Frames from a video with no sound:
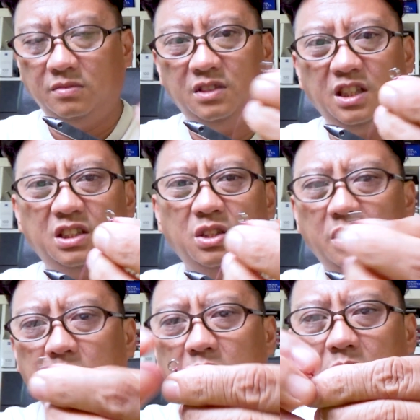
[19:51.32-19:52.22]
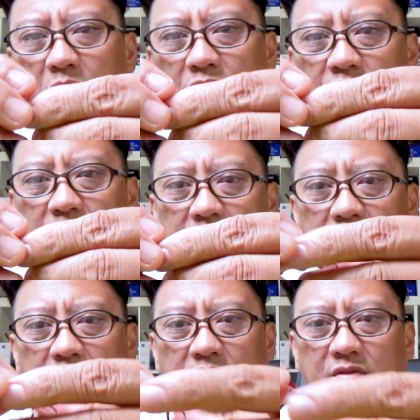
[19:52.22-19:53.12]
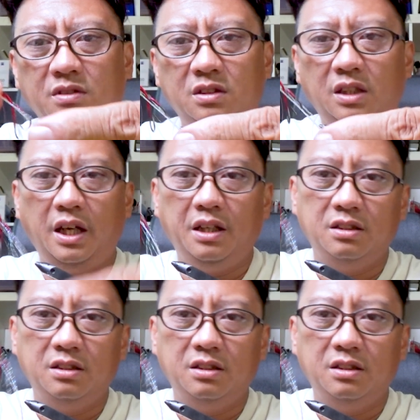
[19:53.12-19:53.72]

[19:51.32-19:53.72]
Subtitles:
just so it won't move. Okay,